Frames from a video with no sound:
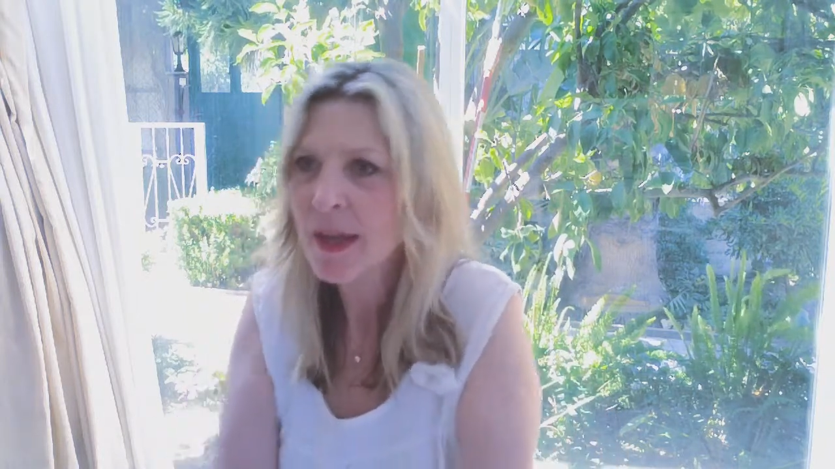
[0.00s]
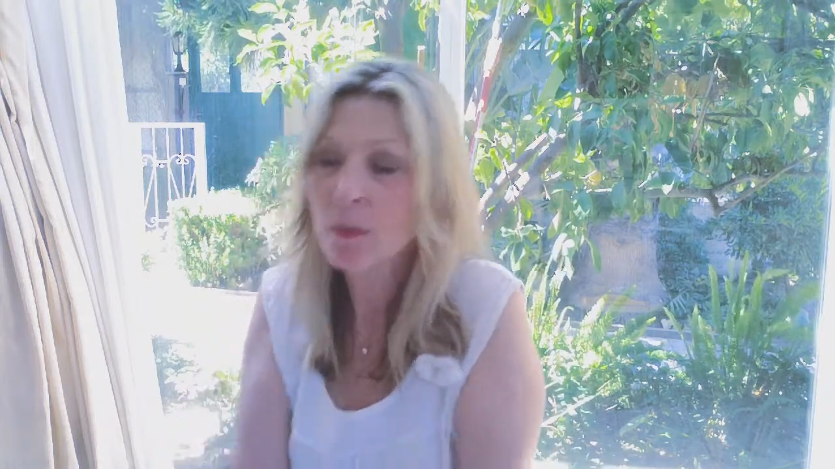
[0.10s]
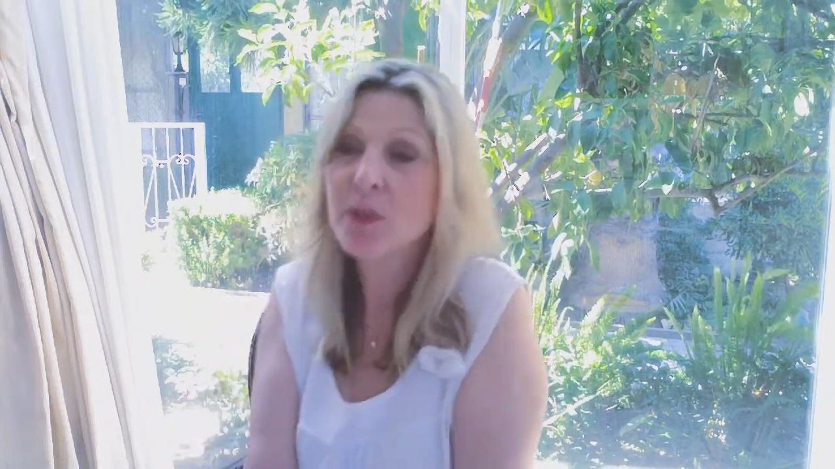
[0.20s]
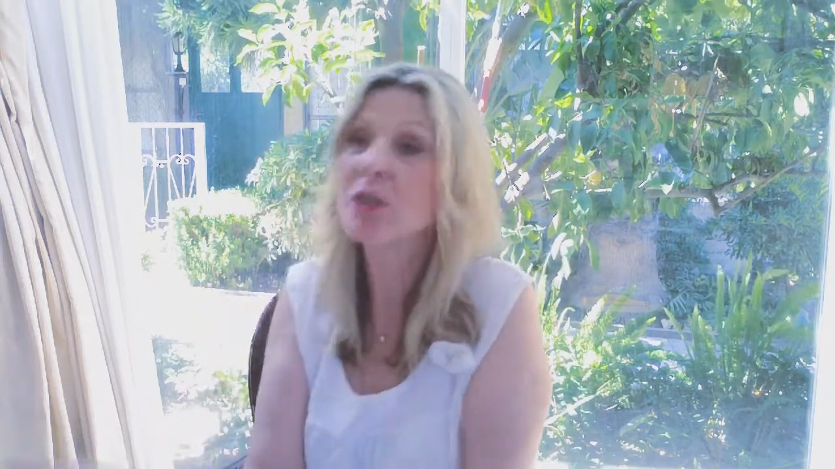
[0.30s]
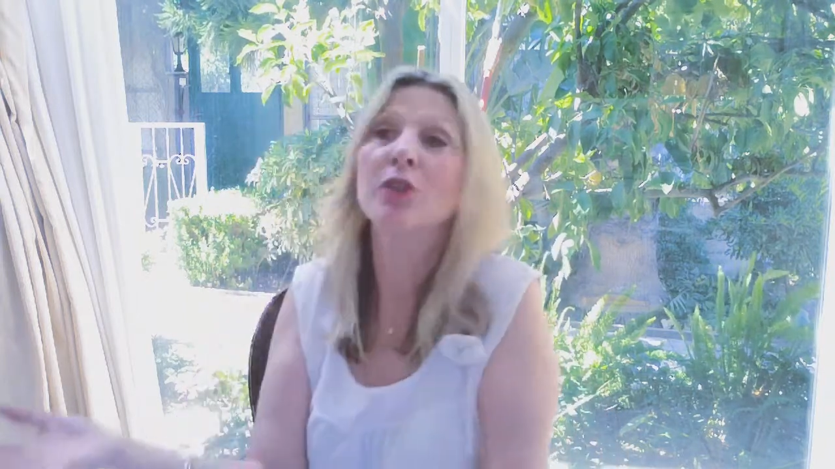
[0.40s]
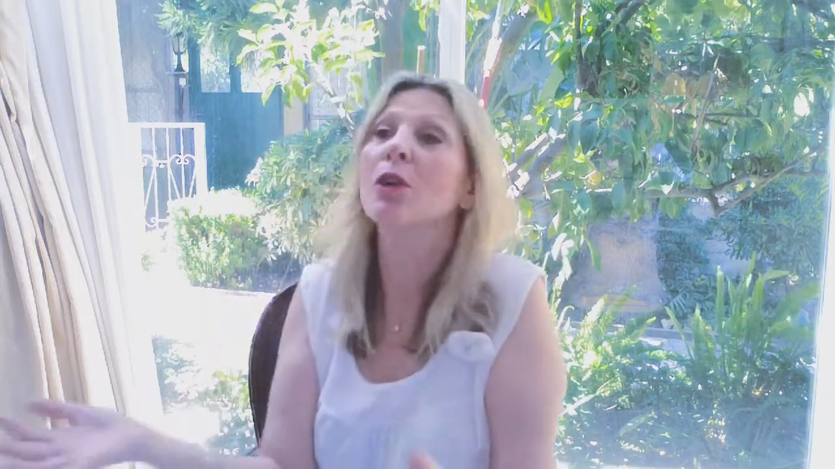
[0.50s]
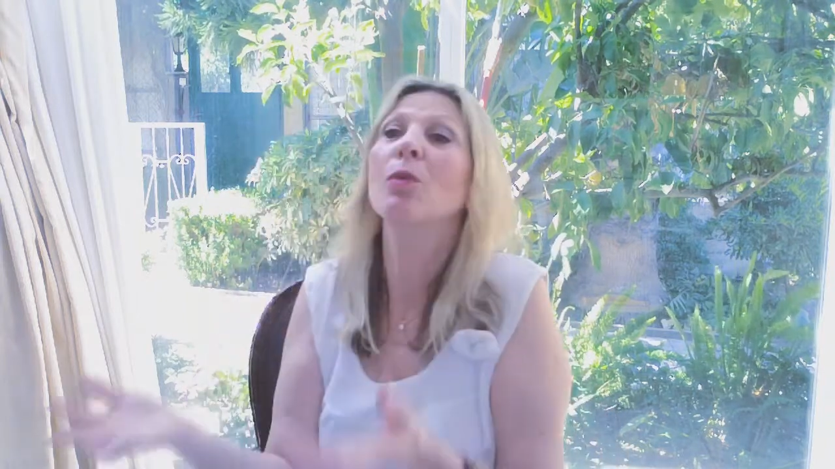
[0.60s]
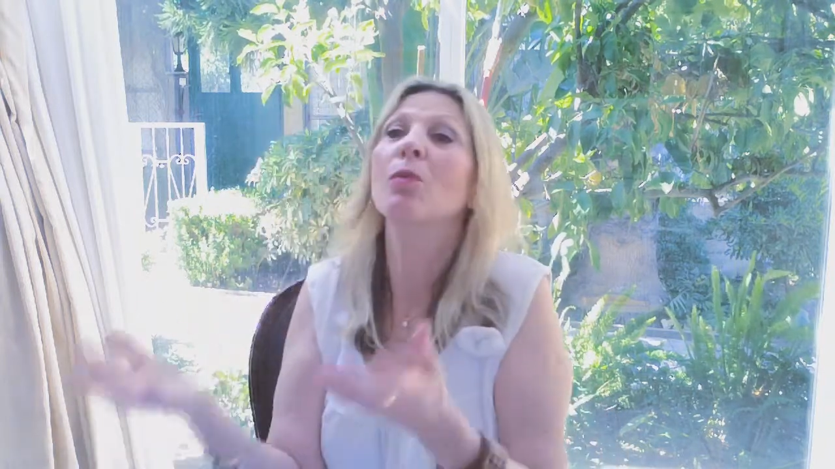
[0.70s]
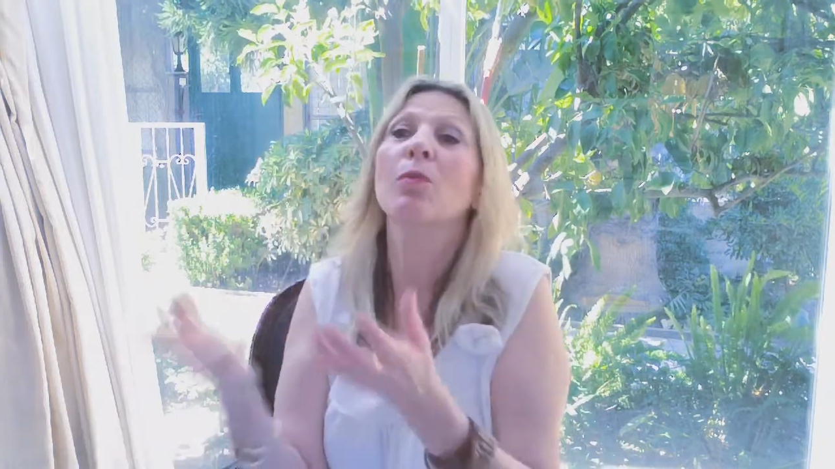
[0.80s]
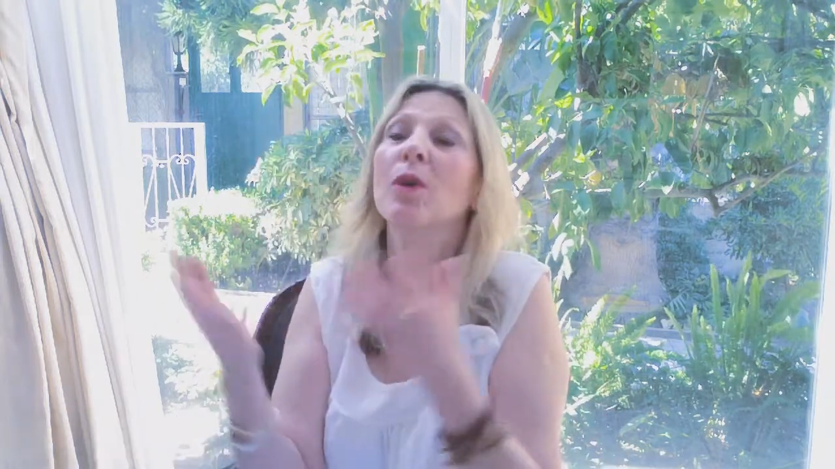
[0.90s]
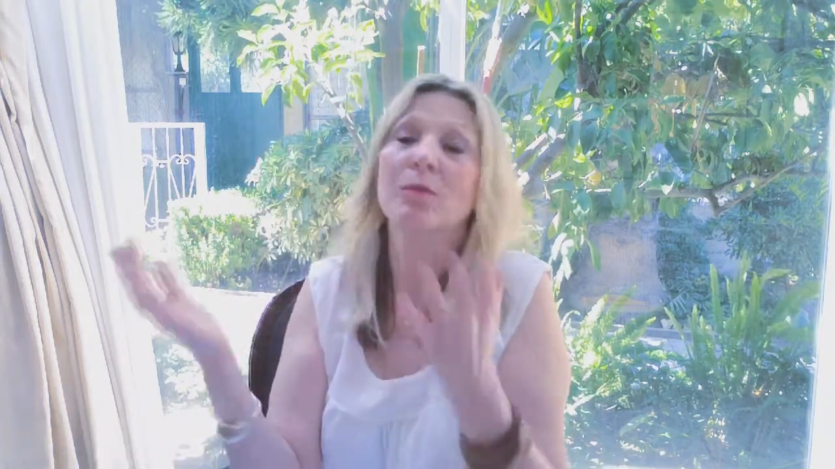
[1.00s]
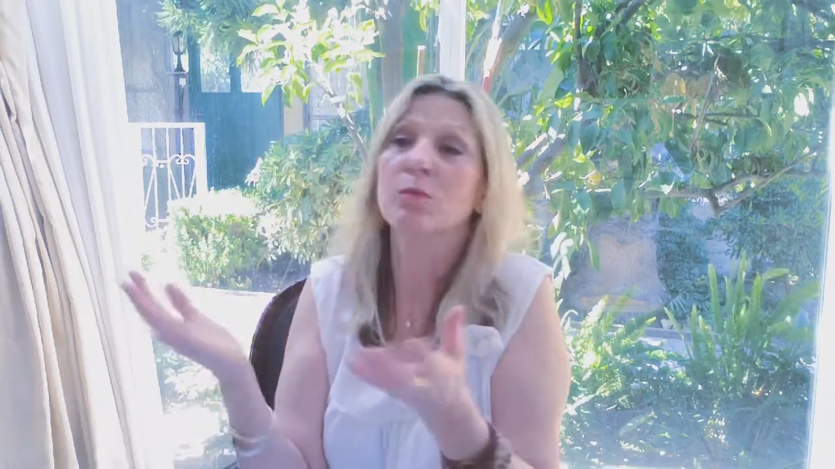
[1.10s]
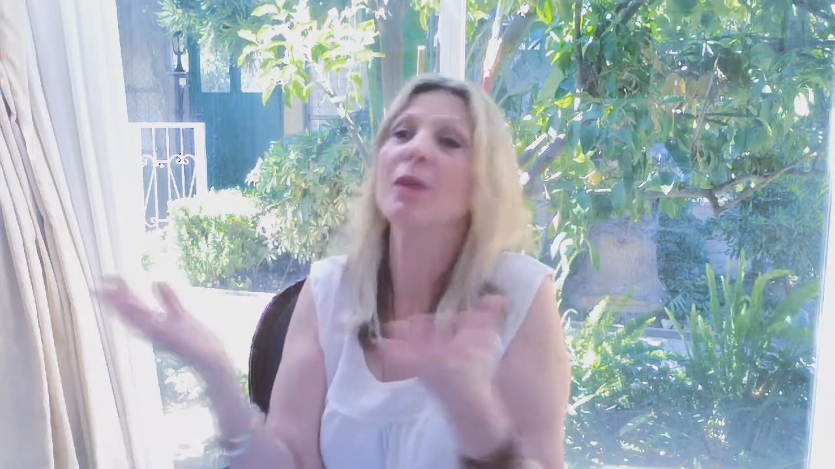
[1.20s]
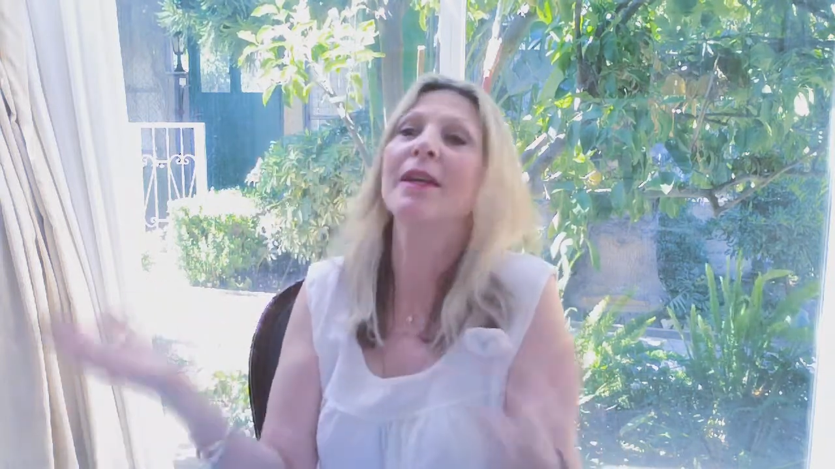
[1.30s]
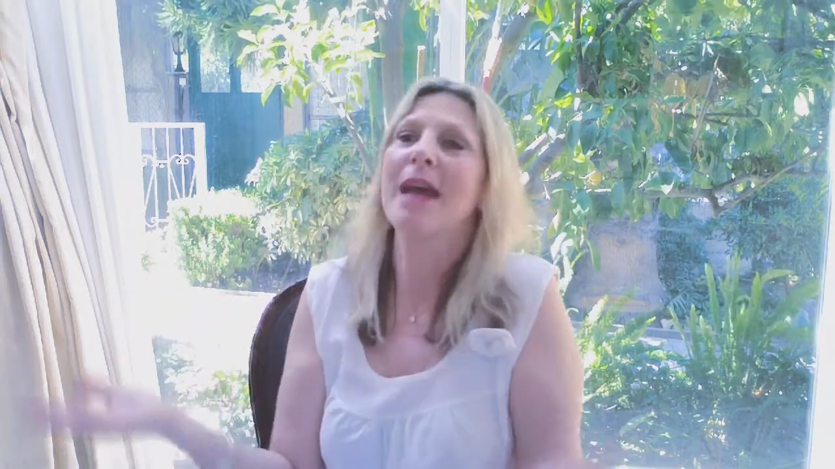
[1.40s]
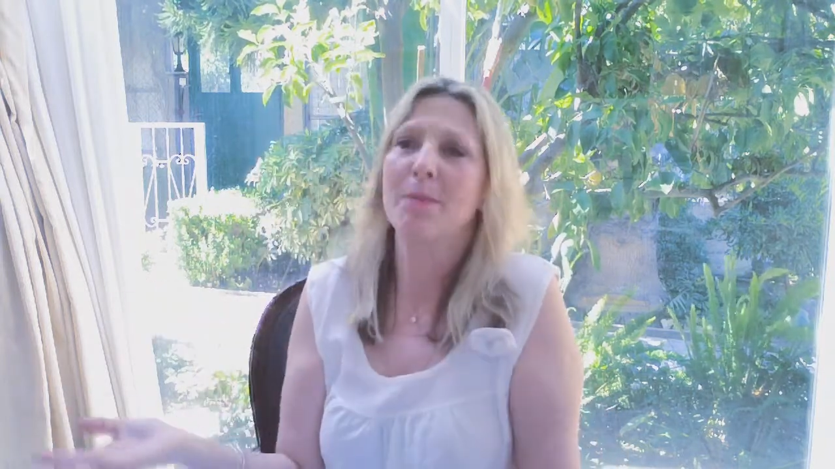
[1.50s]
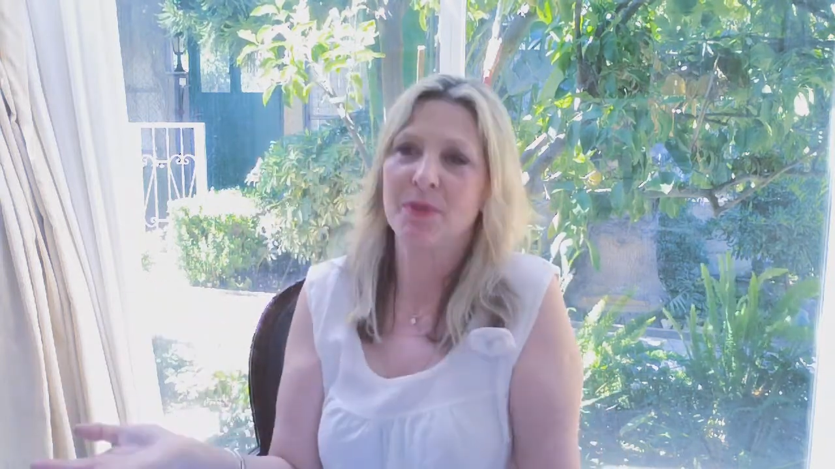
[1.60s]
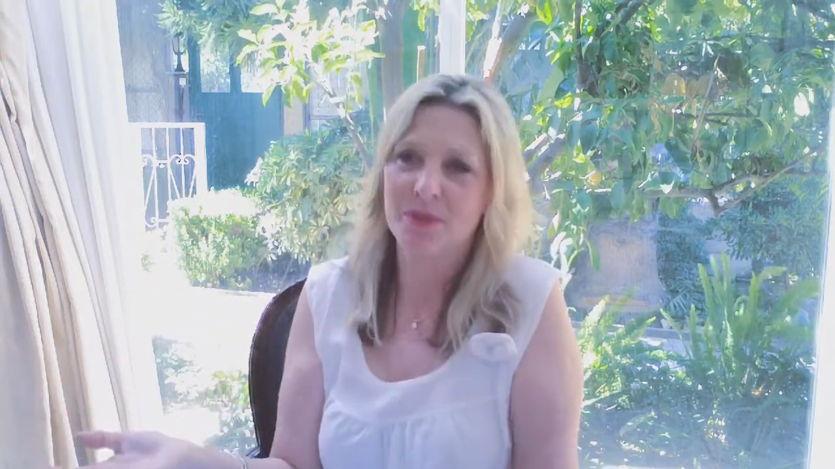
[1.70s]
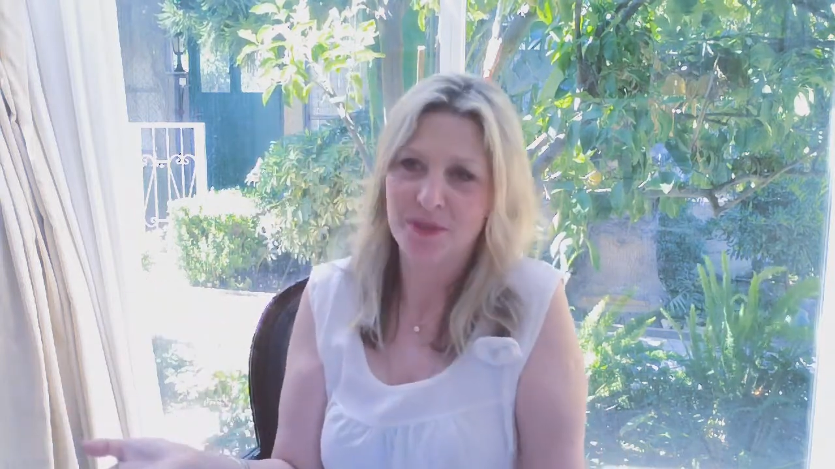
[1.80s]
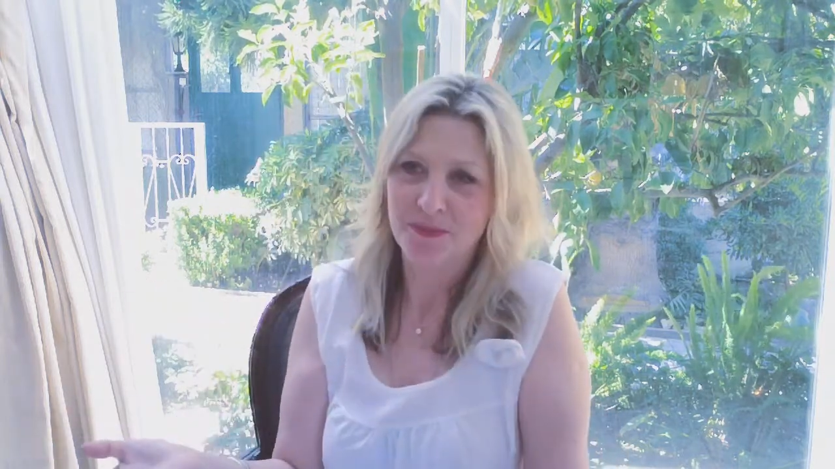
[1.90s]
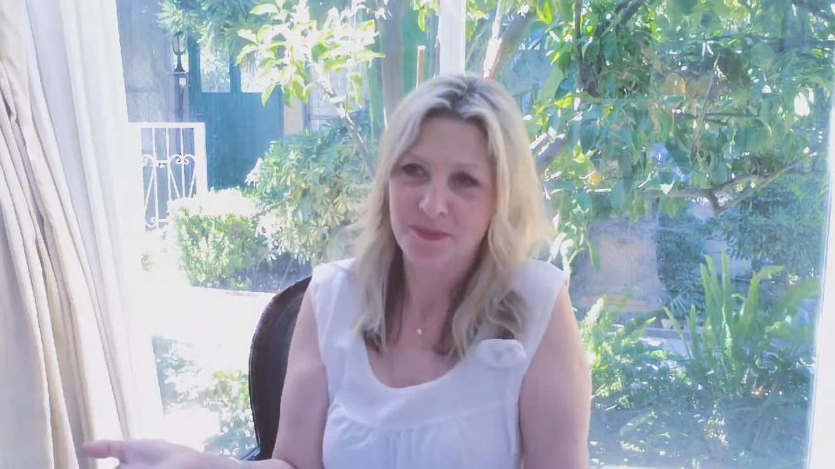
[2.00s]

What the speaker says: and we didn't know what had happened.